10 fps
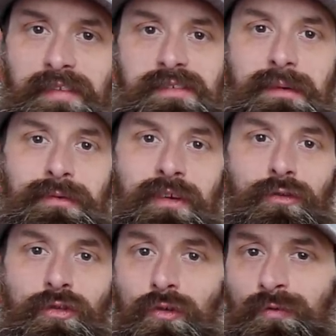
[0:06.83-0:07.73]
This is
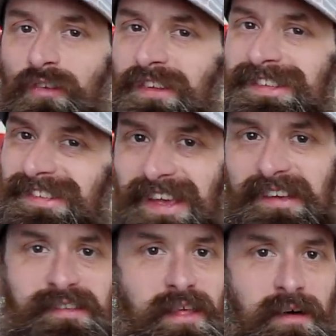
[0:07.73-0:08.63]
episode
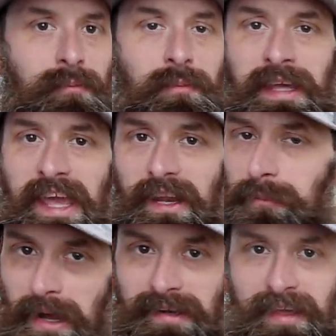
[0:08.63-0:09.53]
256 of the Humble
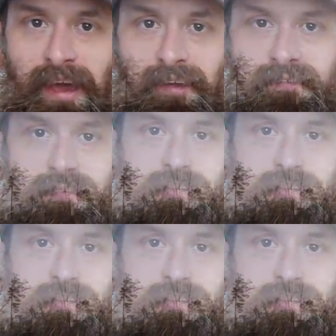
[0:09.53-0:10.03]
Mechanic Podcast.